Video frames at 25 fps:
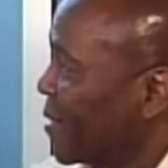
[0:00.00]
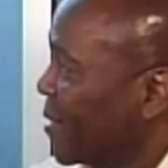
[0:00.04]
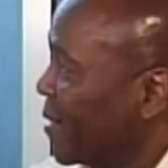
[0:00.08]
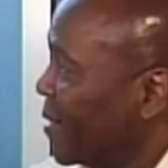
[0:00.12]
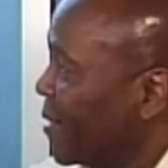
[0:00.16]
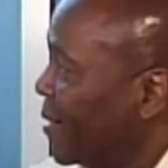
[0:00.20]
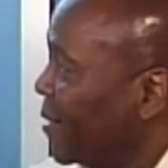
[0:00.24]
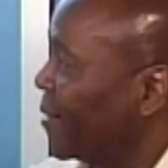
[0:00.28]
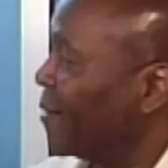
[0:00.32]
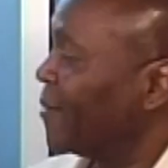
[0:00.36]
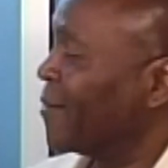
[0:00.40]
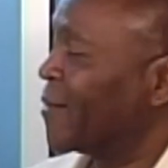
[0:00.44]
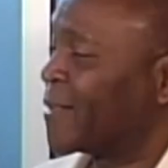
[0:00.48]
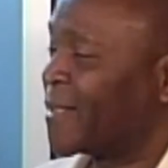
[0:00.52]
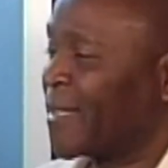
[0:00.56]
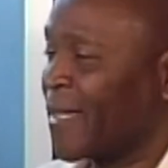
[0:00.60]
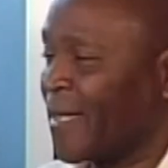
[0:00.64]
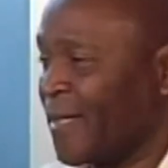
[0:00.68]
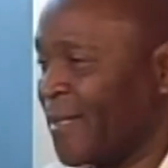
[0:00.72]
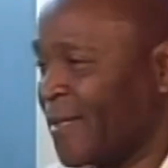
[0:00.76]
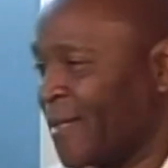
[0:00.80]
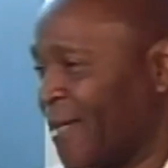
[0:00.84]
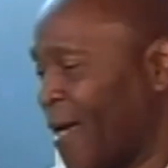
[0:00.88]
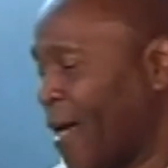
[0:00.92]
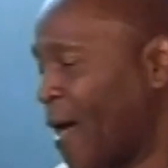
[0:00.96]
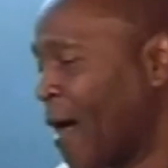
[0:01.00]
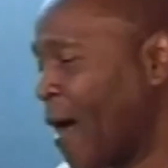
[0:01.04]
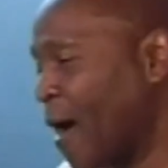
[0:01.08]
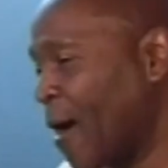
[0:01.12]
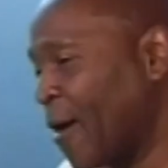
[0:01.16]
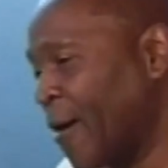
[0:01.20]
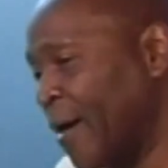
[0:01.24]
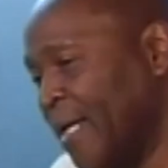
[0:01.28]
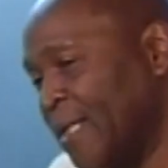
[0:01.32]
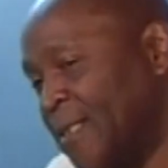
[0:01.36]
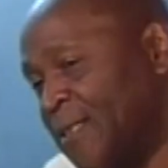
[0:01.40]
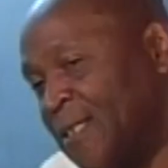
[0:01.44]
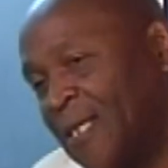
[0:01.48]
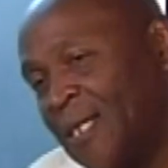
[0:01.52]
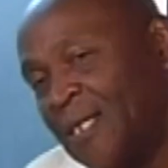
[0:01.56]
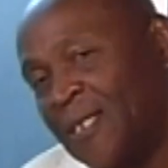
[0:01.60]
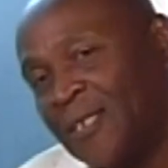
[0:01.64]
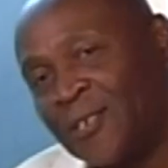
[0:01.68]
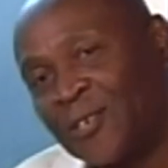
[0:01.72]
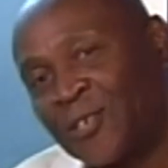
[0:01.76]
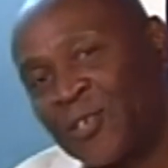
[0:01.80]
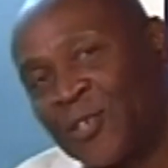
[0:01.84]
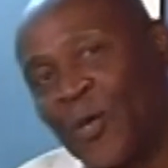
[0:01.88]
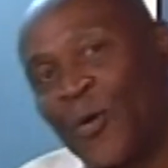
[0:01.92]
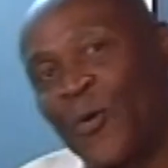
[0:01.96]
Okay. All right.
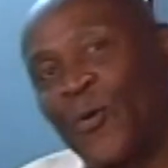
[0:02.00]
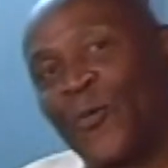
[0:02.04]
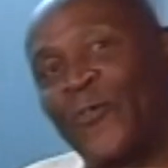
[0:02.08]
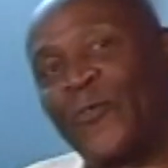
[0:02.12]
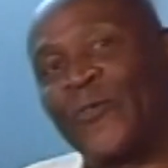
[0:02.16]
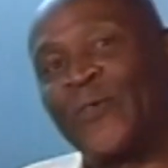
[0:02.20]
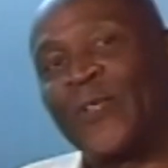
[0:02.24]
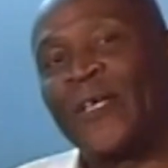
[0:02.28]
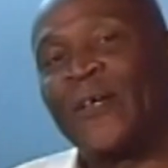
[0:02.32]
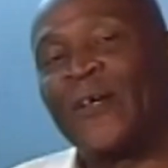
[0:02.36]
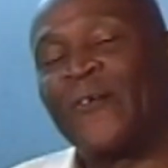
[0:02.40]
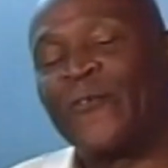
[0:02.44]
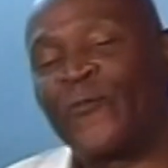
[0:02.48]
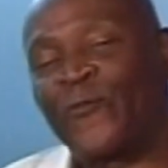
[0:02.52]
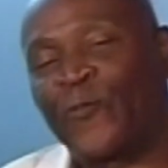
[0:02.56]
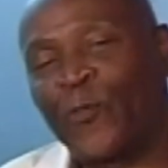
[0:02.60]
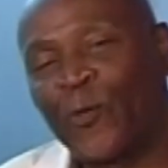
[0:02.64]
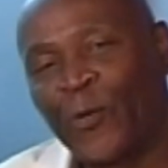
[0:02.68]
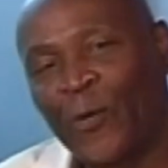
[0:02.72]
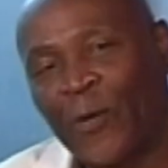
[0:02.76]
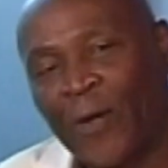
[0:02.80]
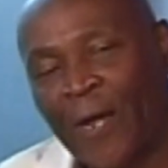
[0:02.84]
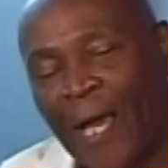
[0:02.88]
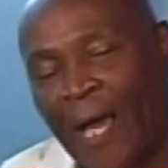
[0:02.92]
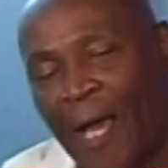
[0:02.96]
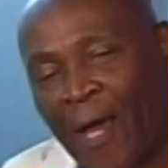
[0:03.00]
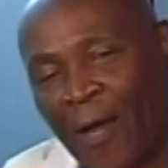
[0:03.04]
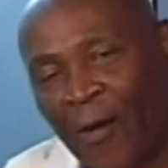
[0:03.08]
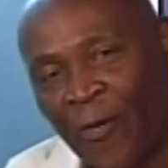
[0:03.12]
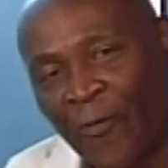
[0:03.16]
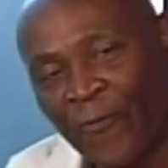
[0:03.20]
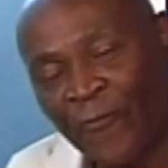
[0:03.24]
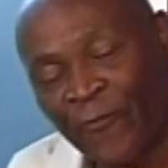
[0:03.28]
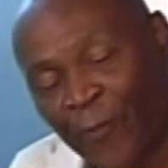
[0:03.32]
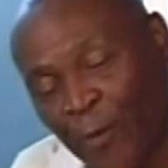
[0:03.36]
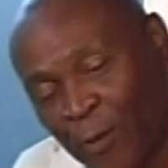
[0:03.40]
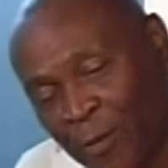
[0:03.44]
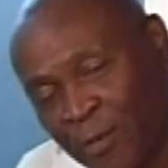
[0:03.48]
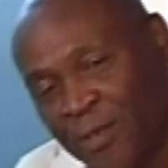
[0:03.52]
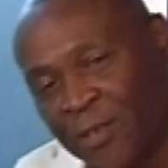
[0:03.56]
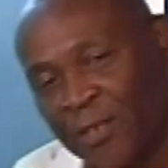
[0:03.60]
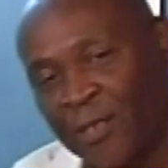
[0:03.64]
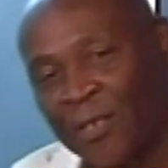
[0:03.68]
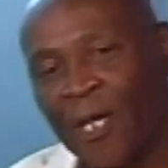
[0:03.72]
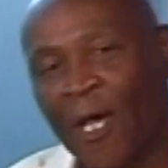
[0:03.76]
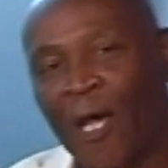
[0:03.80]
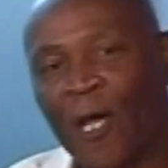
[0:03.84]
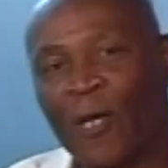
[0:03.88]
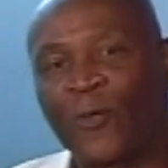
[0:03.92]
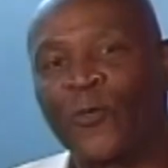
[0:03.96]
So for our first
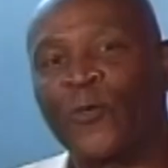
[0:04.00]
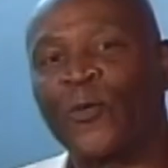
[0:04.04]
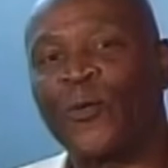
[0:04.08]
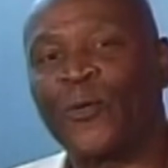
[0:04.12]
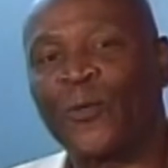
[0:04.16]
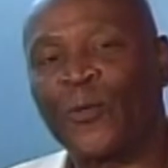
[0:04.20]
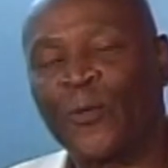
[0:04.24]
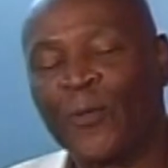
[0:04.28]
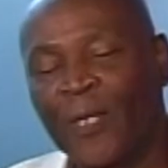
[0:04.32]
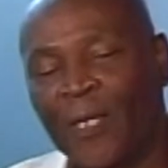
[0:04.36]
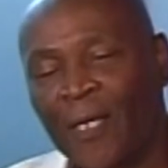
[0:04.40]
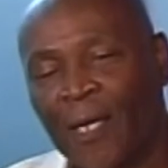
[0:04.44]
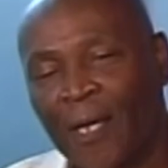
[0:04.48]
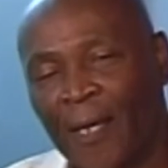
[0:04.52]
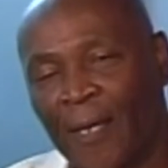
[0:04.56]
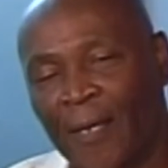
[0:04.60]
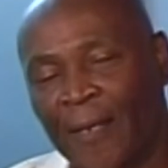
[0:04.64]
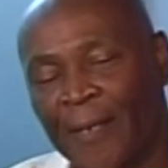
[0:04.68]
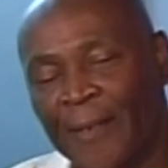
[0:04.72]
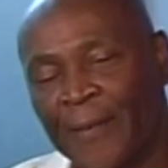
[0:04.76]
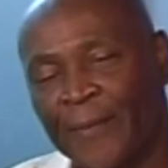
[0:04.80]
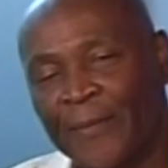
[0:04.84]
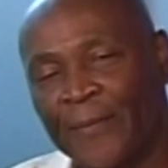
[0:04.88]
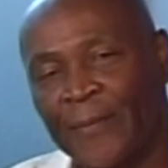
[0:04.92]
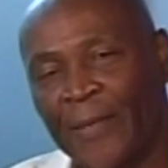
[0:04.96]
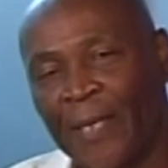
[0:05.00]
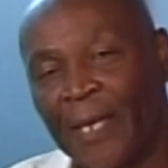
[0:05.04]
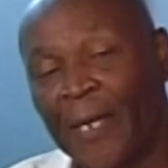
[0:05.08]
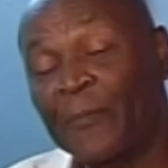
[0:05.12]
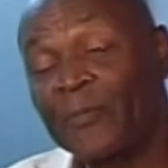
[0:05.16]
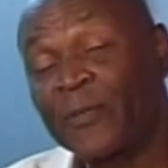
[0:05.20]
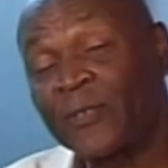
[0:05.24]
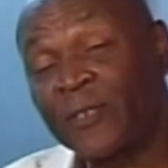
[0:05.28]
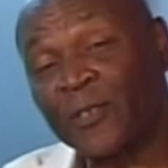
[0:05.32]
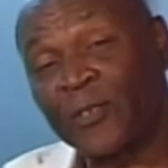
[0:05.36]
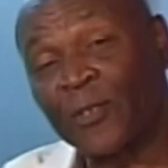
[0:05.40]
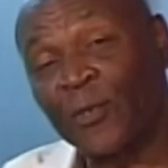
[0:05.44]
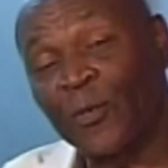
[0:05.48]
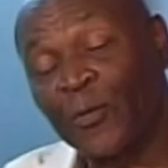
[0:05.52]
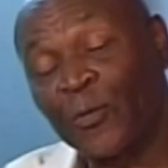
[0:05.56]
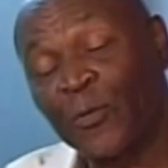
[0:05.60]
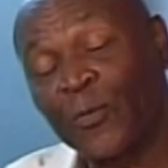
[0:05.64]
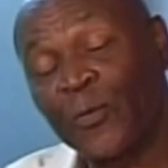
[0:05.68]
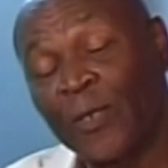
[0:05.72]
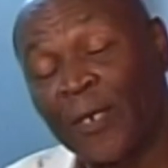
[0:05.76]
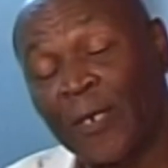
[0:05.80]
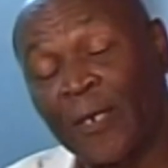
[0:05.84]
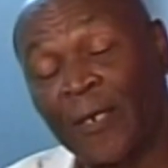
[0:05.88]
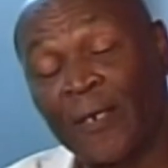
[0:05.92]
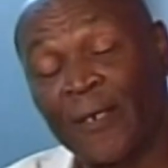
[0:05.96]
inaugural
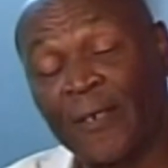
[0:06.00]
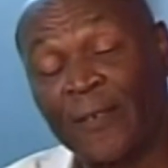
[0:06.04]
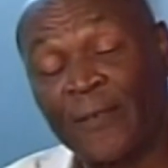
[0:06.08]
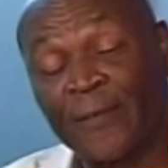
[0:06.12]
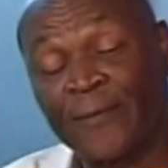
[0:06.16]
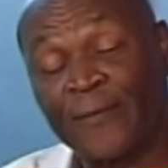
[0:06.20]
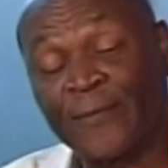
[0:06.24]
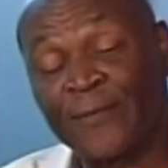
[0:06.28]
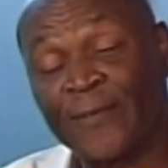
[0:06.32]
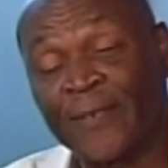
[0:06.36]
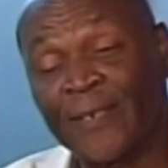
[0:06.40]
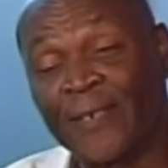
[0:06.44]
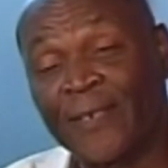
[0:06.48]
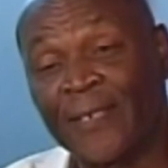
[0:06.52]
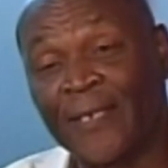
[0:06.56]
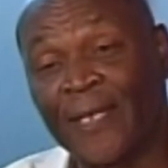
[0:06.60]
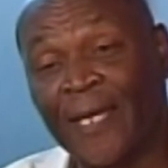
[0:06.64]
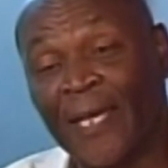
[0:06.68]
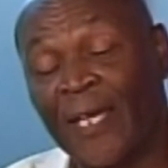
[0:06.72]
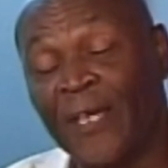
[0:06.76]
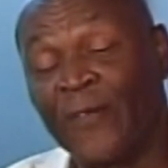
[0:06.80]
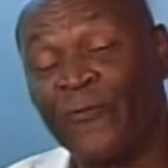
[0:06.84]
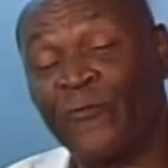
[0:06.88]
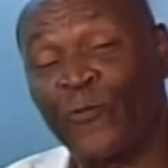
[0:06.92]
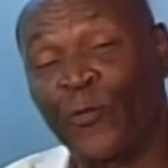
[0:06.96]
episode of A